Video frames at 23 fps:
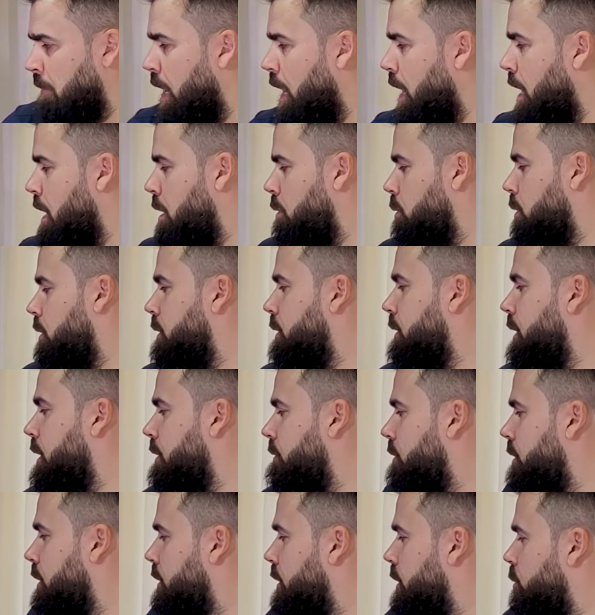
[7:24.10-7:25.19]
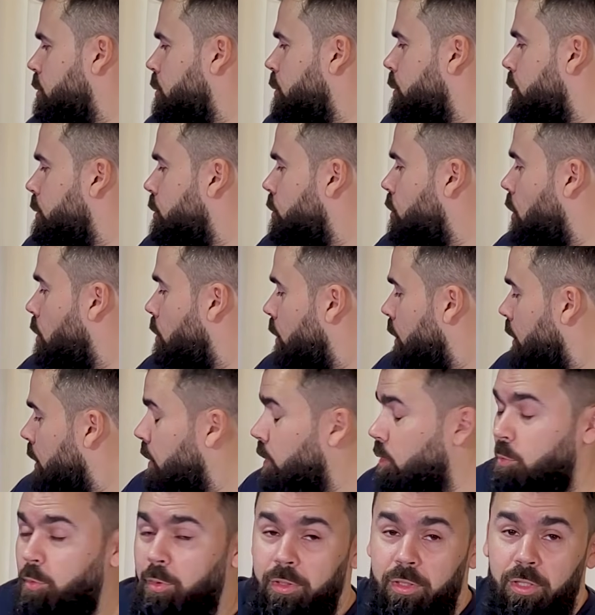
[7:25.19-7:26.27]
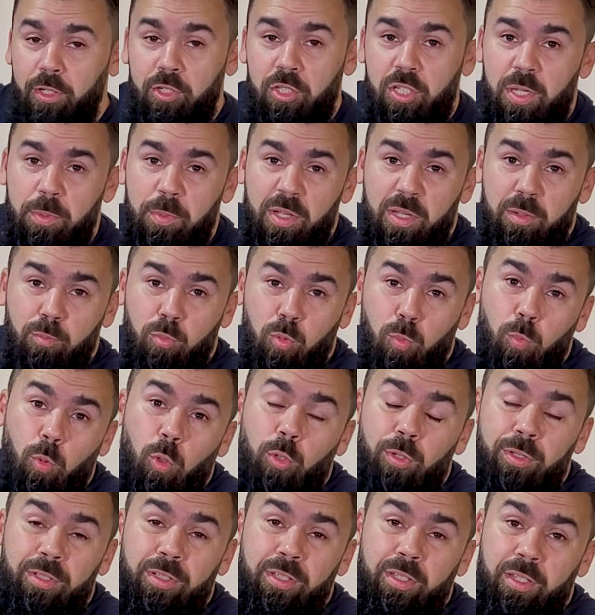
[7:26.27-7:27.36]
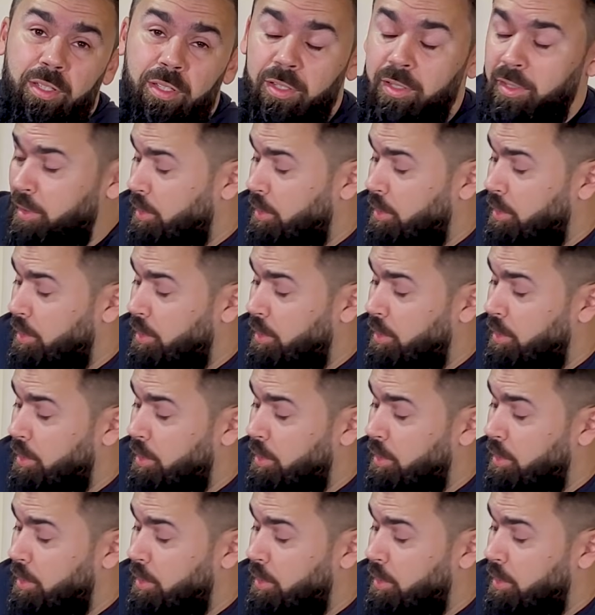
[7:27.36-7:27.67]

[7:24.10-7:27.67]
I will definitely go with the JBL Boombox 3,